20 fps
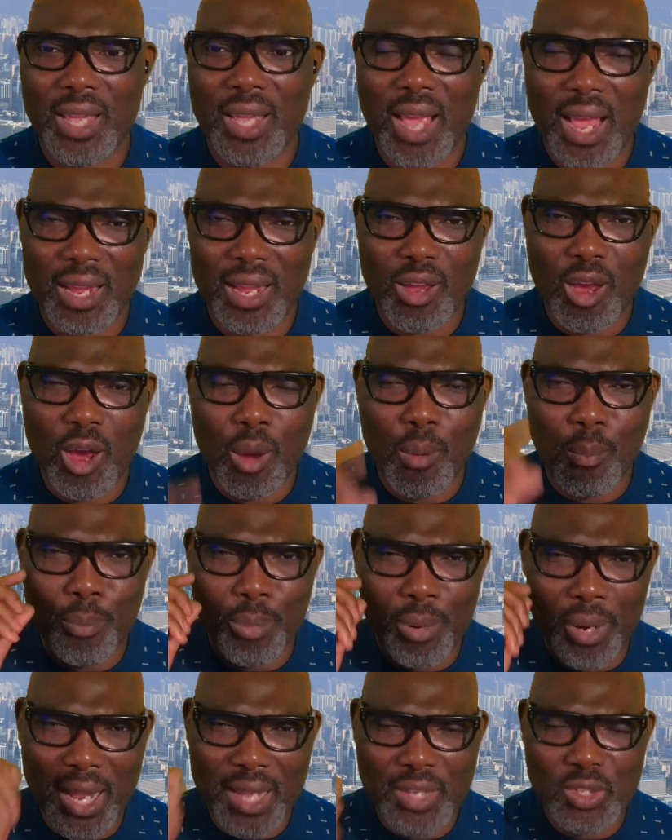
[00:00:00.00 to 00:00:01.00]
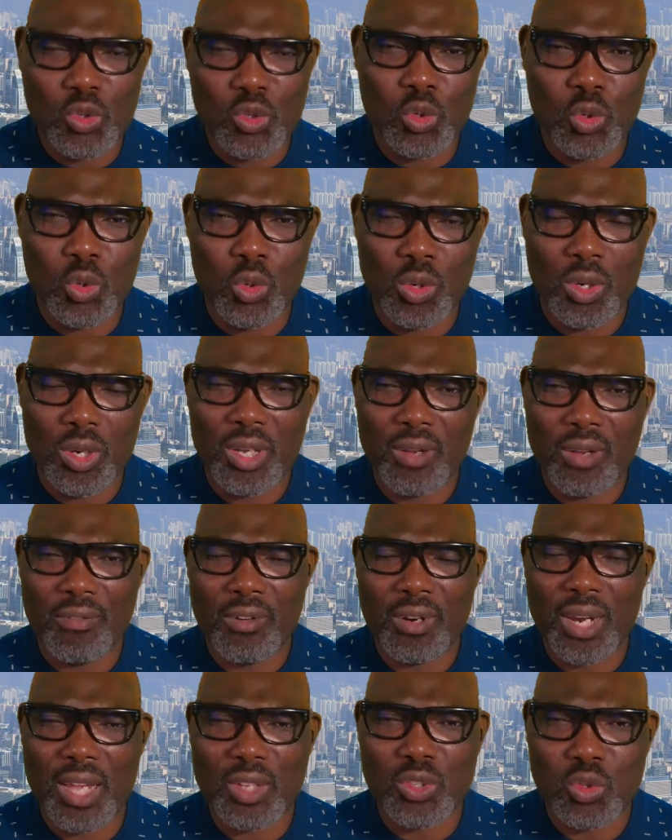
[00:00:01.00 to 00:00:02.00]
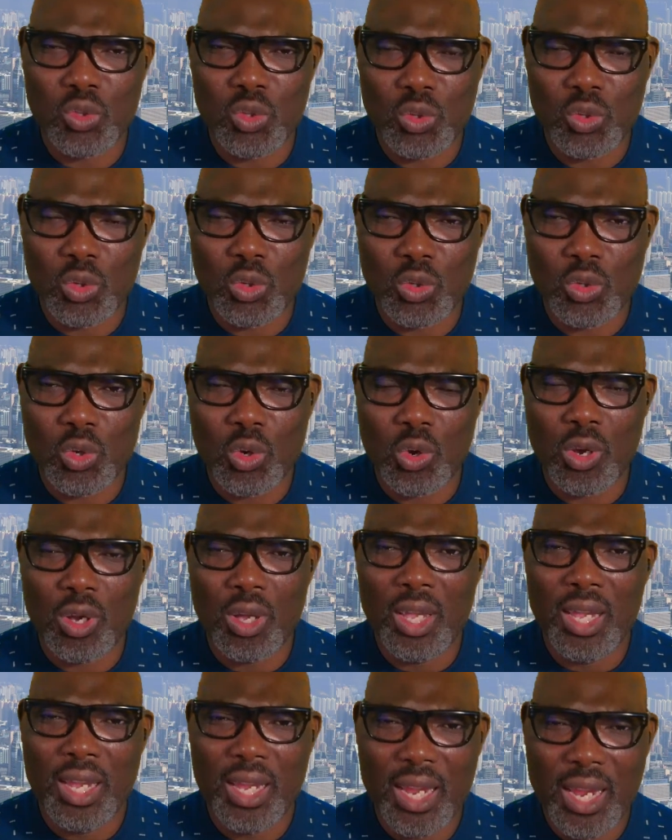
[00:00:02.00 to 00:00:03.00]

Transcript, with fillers: And God bless you even as you do so